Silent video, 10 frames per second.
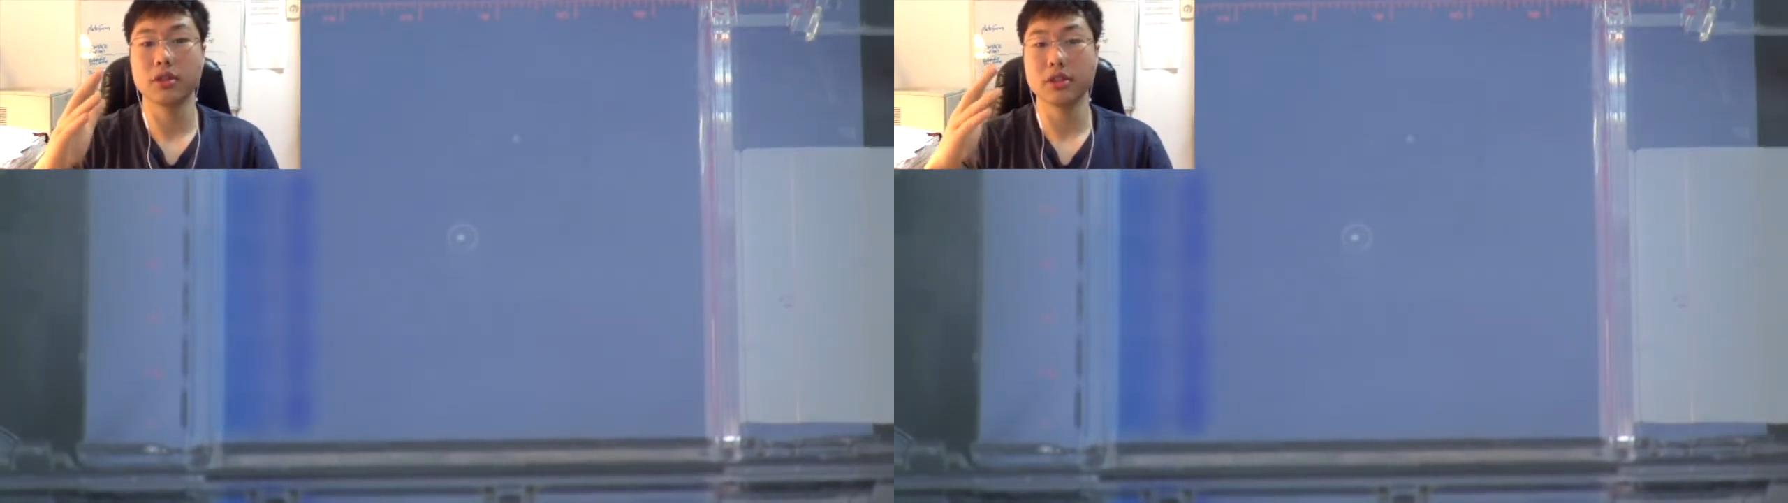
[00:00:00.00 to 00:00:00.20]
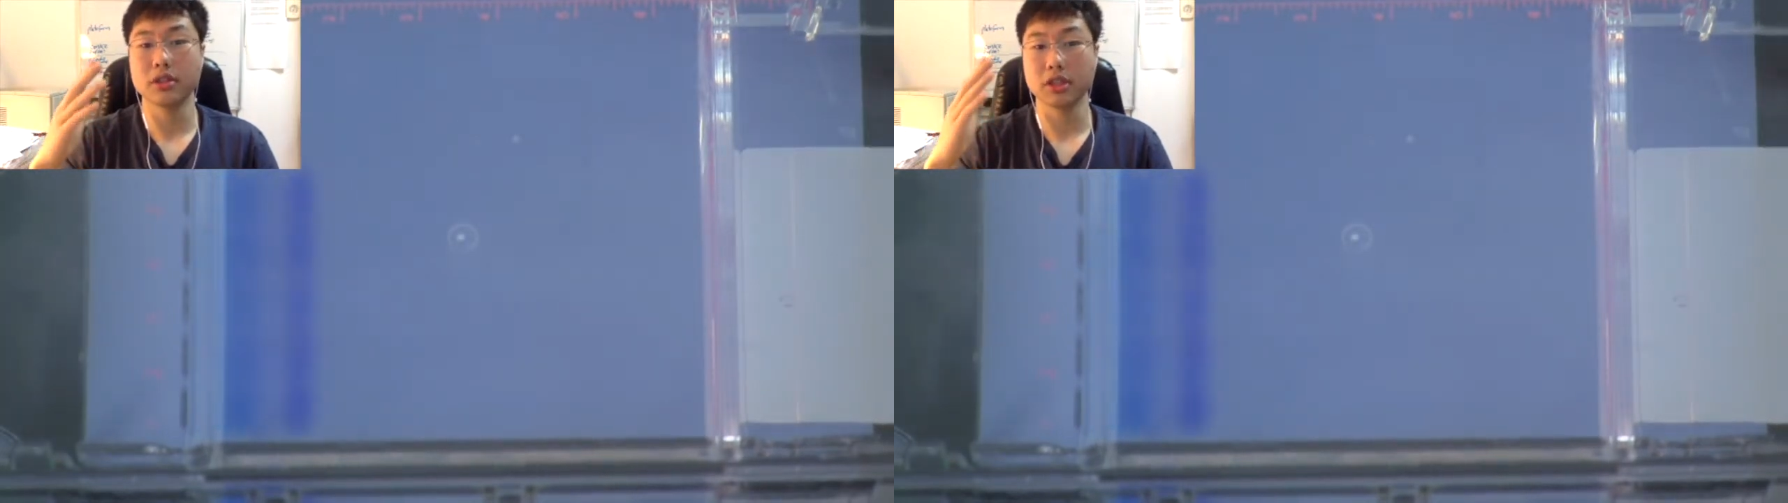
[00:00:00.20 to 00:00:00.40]

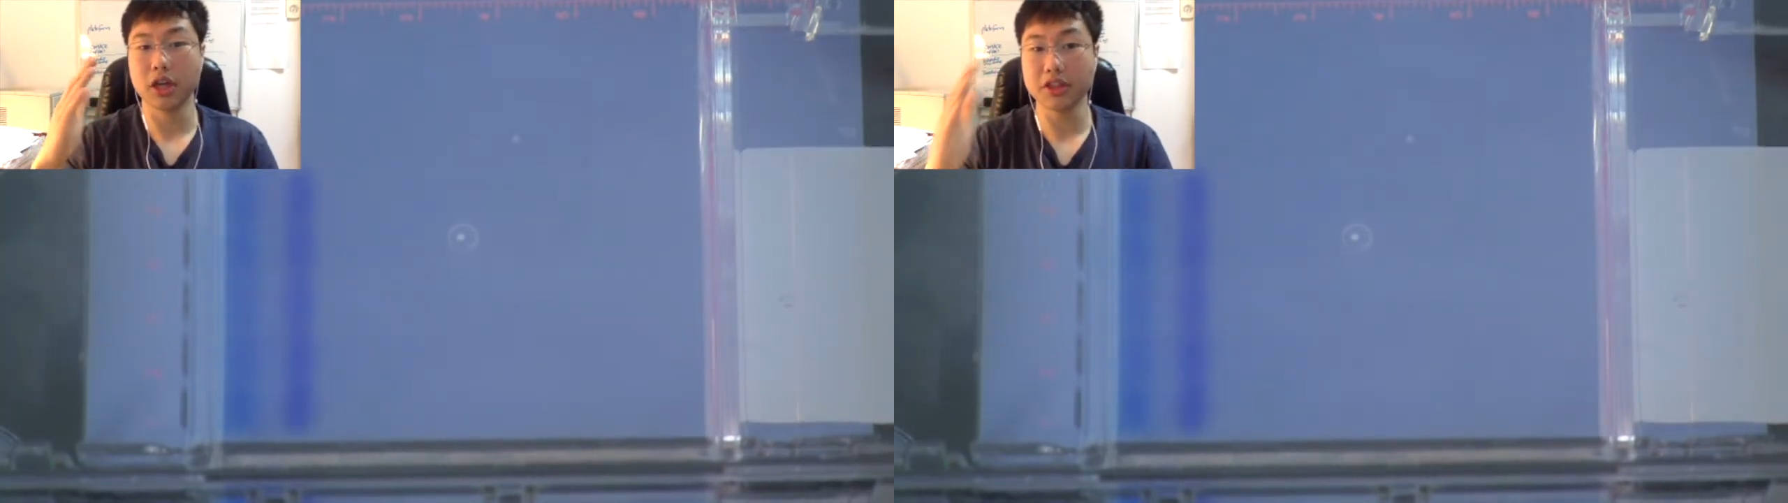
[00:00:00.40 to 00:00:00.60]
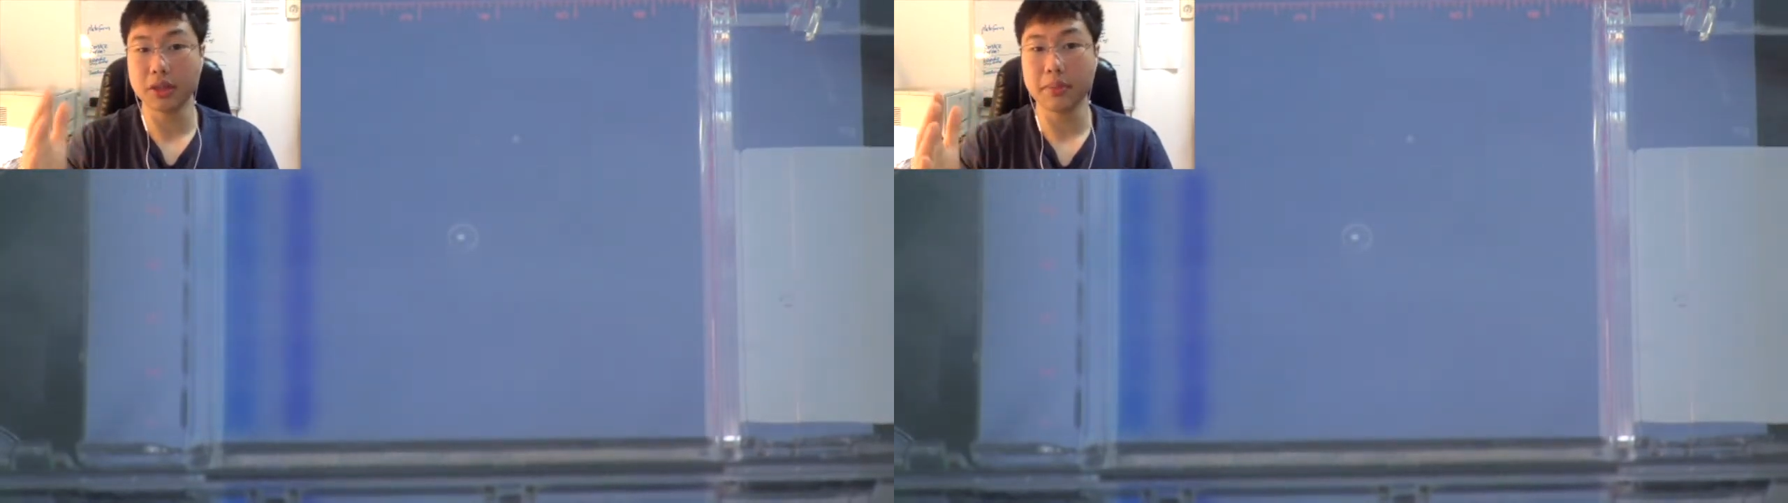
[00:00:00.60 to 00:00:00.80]
to
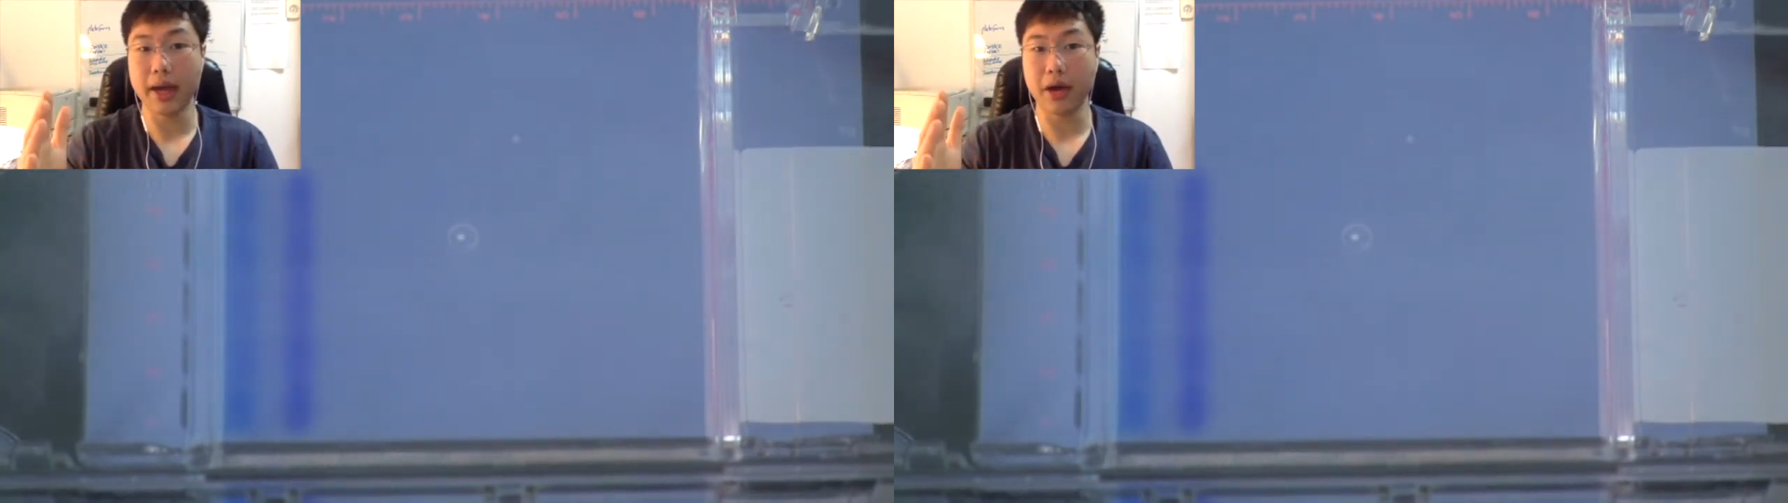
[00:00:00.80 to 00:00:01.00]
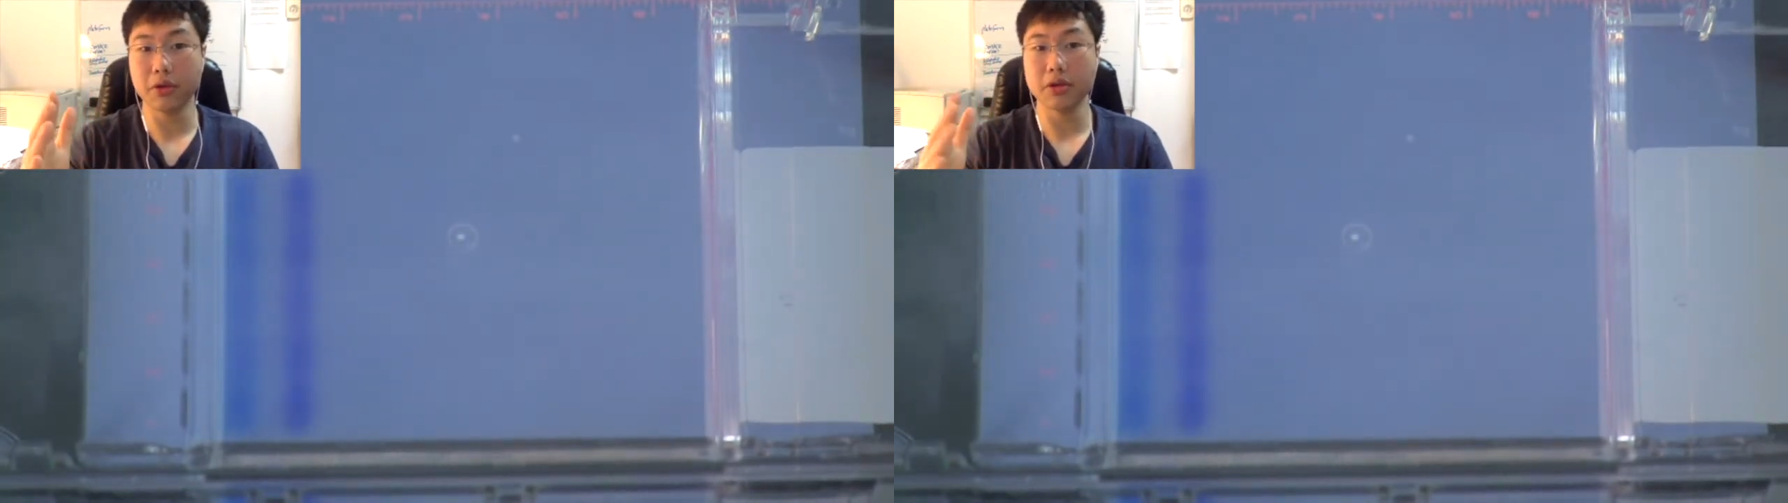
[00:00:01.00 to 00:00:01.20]
cut them
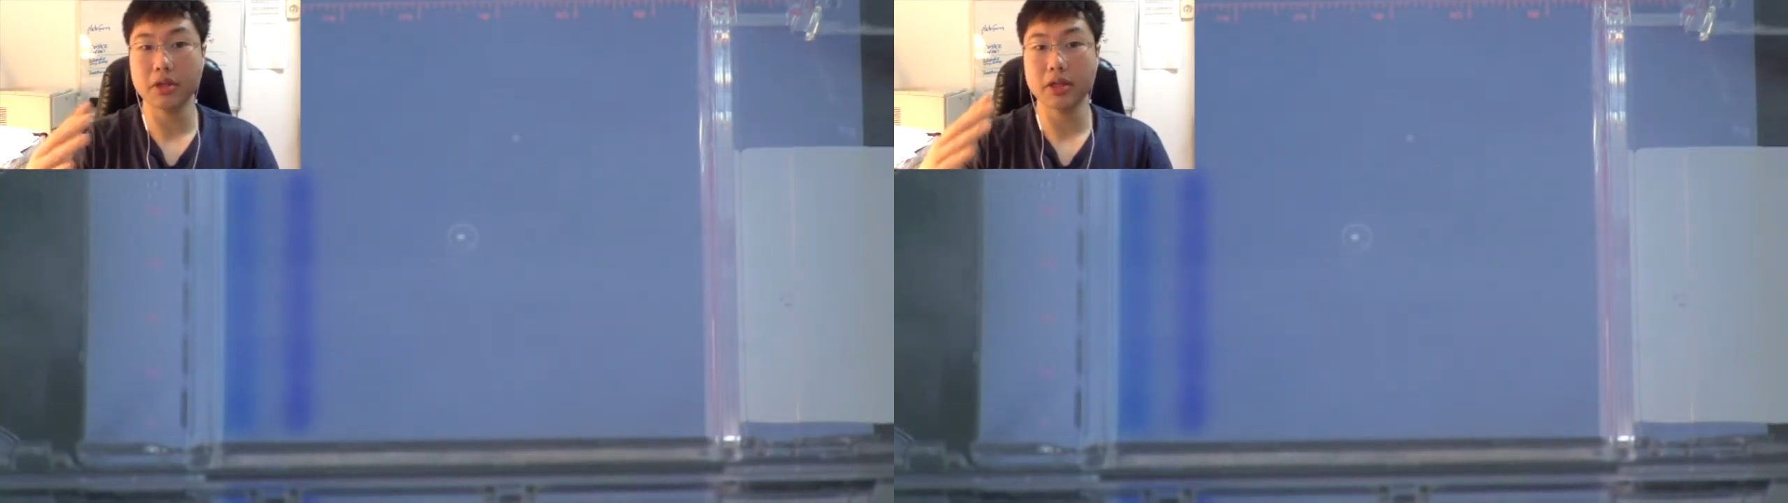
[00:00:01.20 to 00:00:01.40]
out